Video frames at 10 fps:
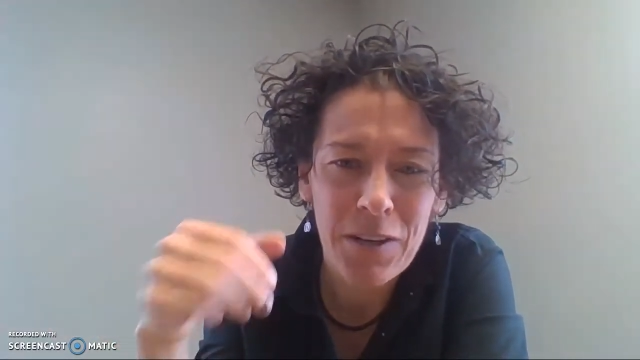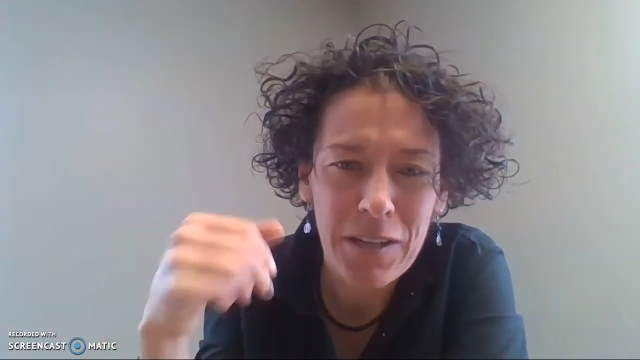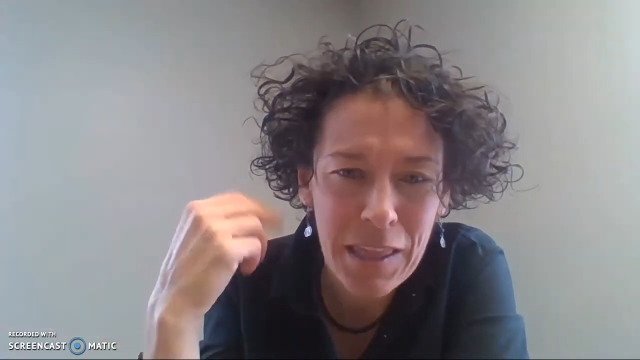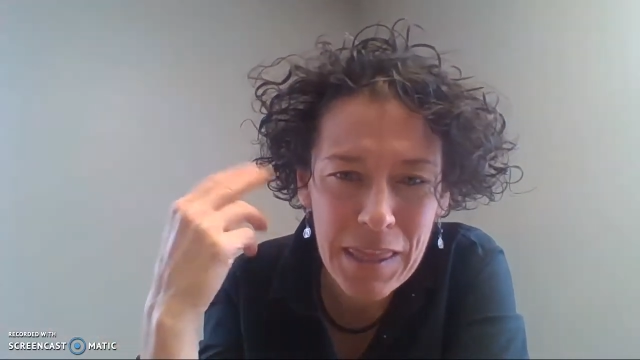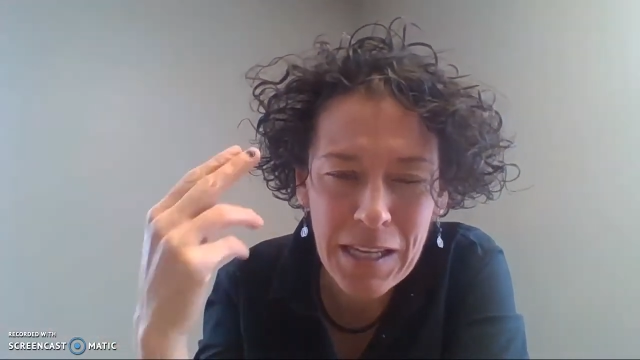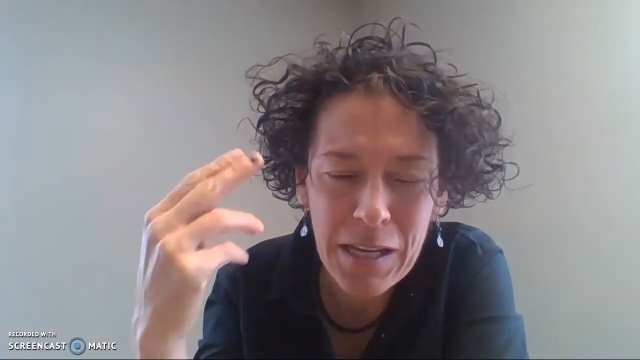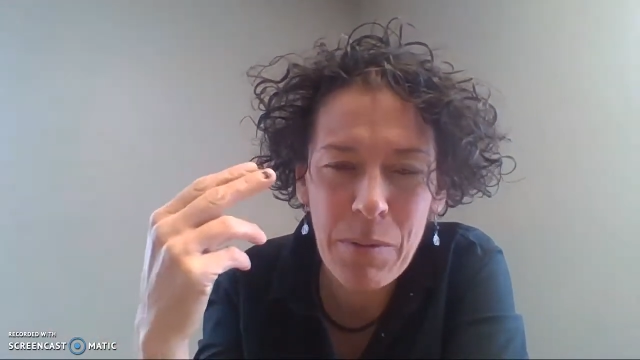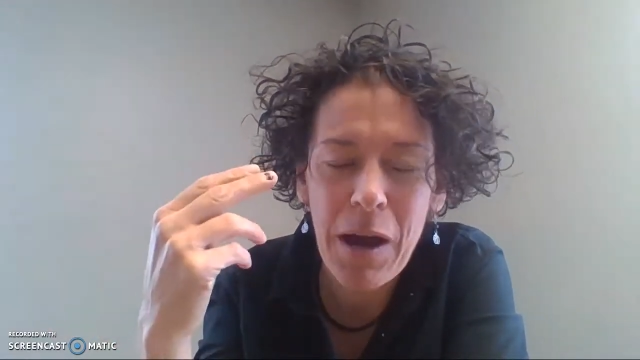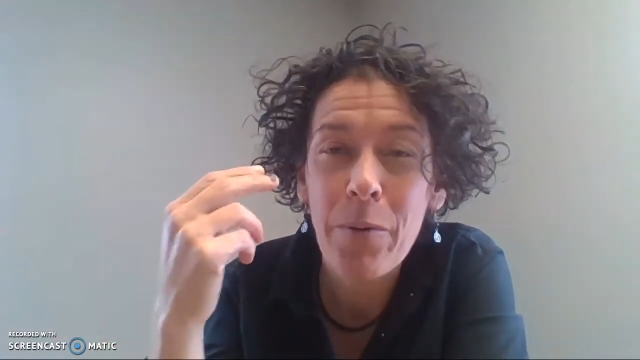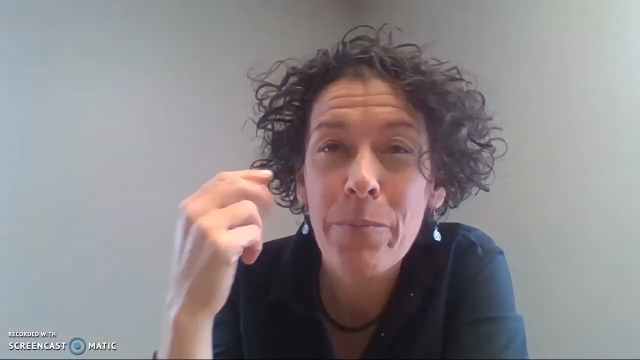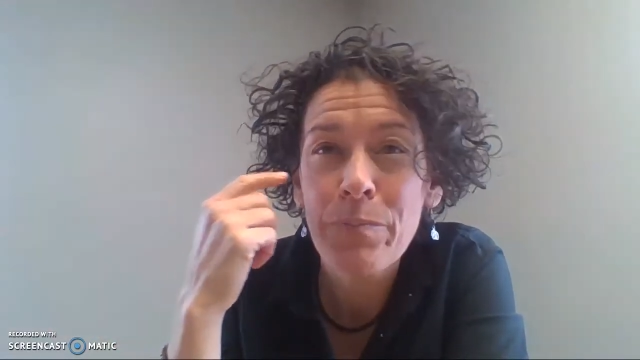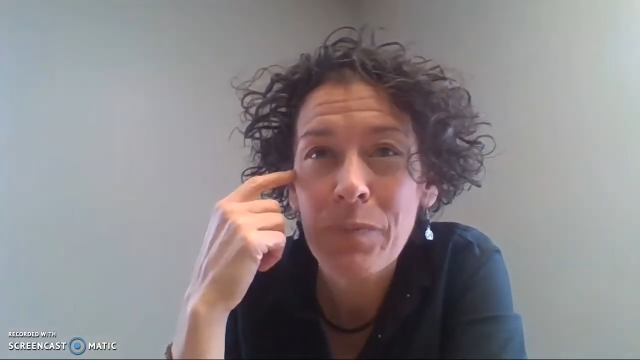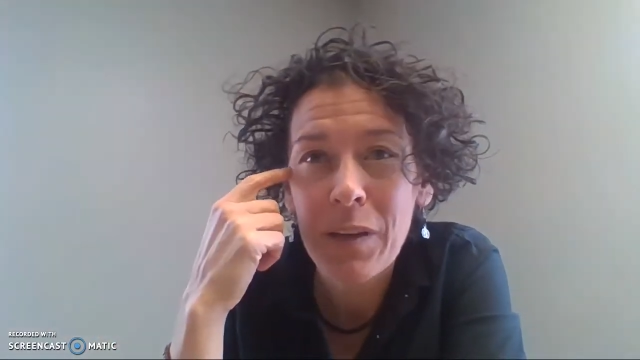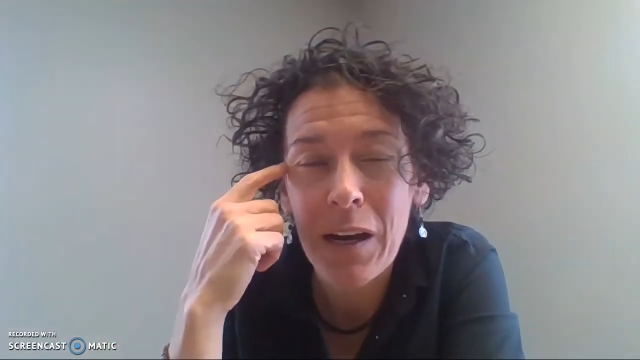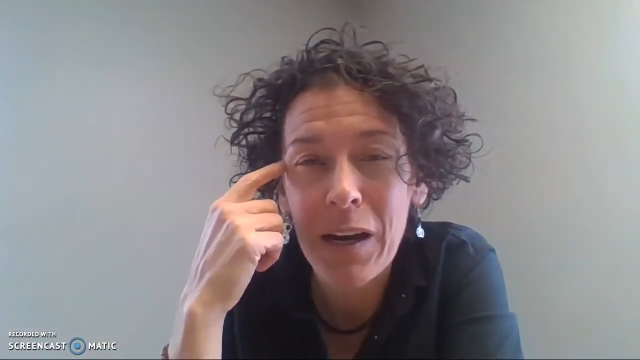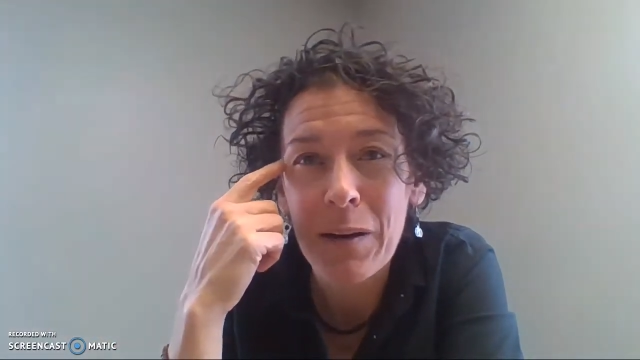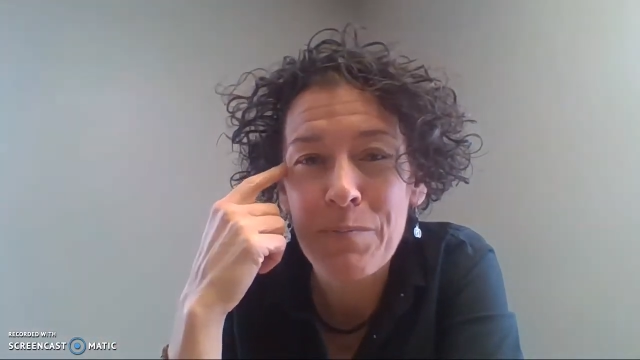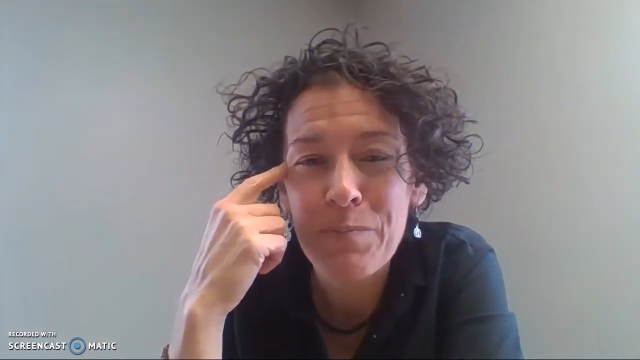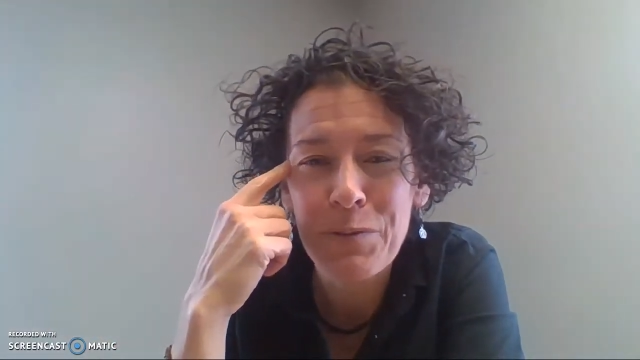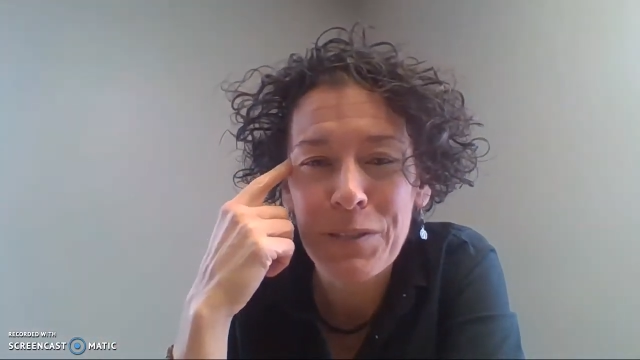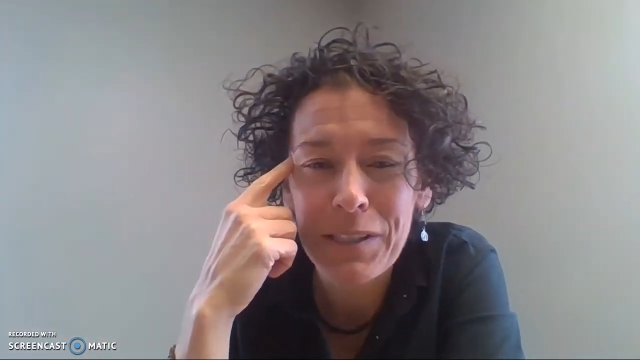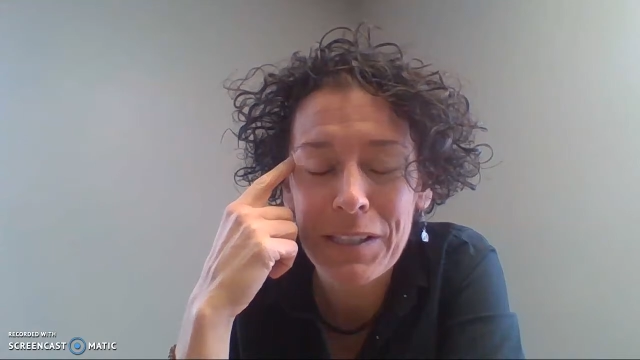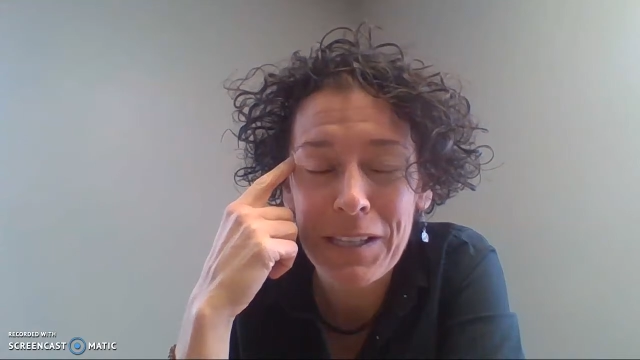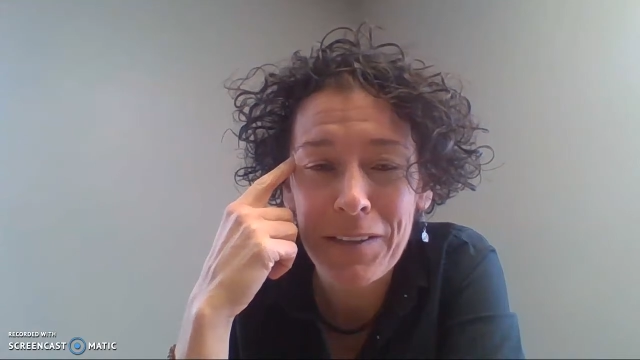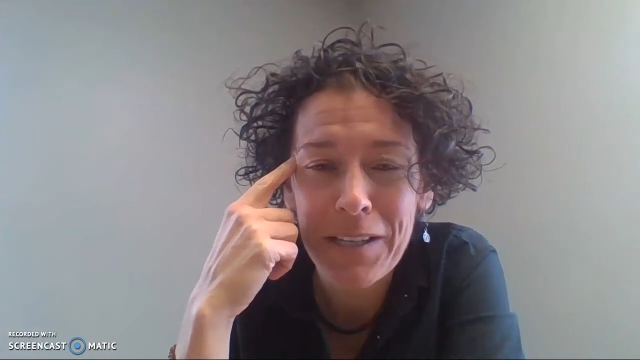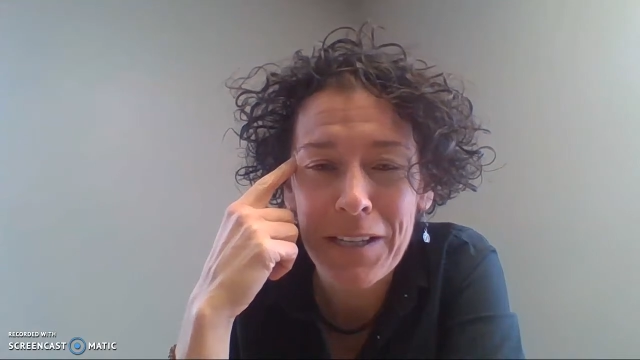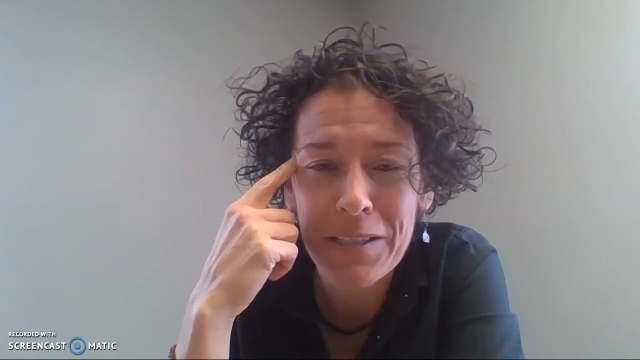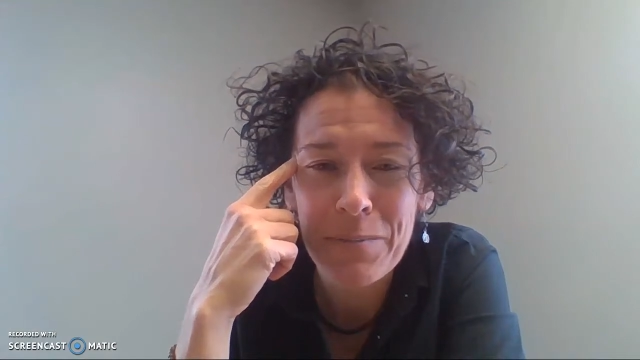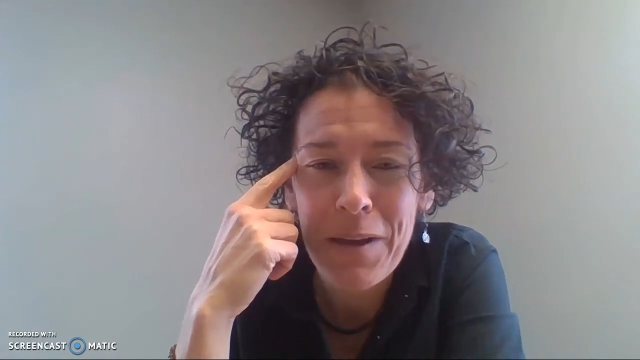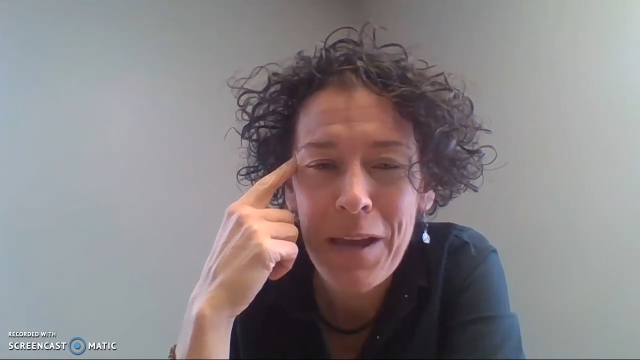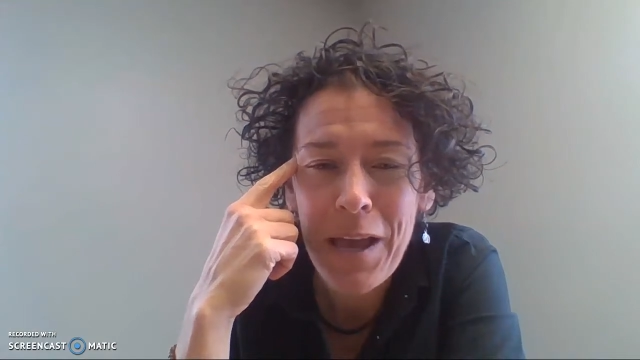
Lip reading: trying to think about utilitarianism,